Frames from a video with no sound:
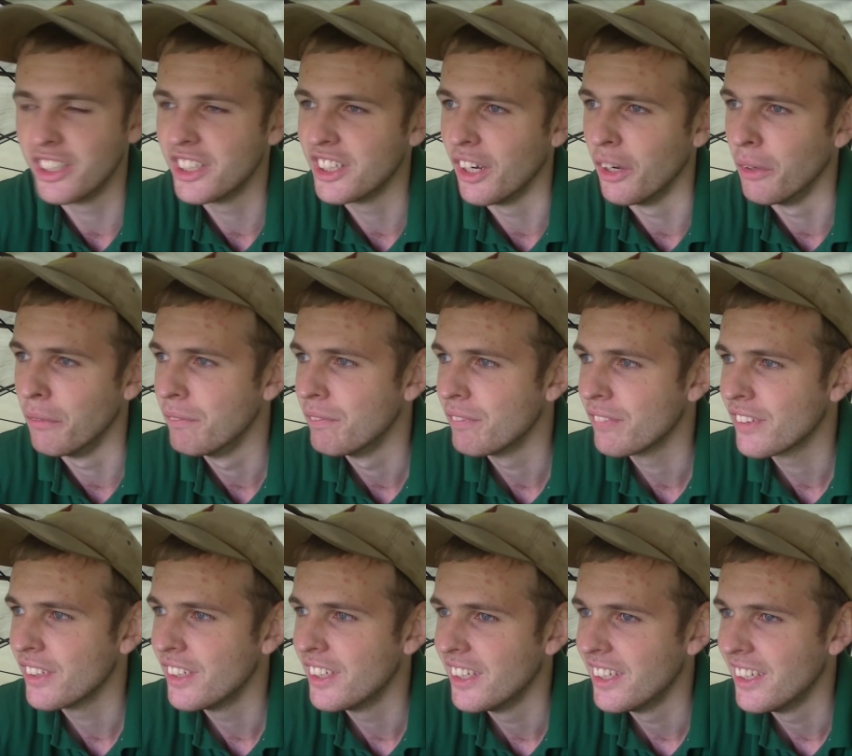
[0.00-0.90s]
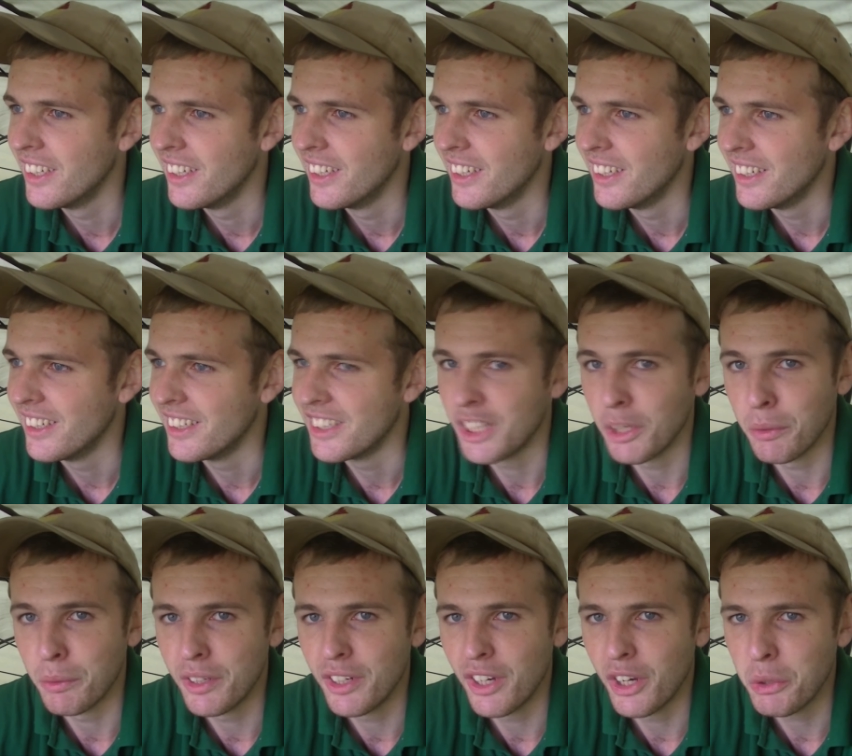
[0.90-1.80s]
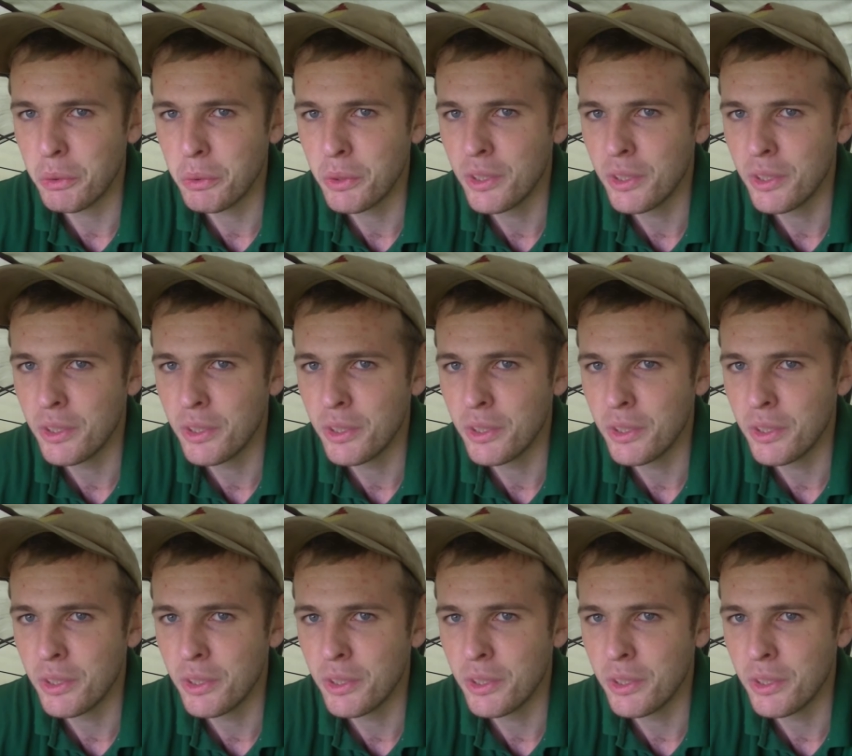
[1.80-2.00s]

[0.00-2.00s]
So see how we go.